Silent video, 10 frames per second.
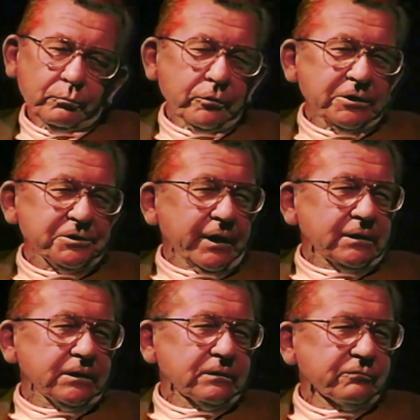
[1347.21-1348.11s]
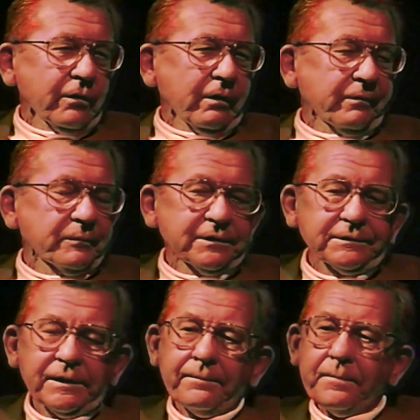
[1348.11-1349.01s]
to appreciate the
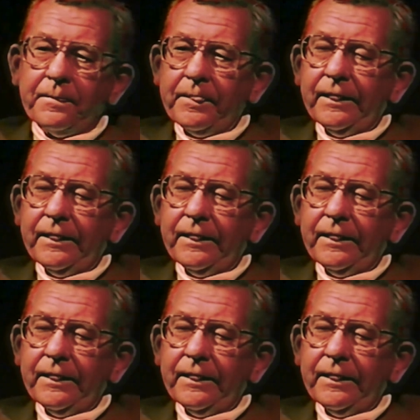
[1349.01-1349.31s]
environment.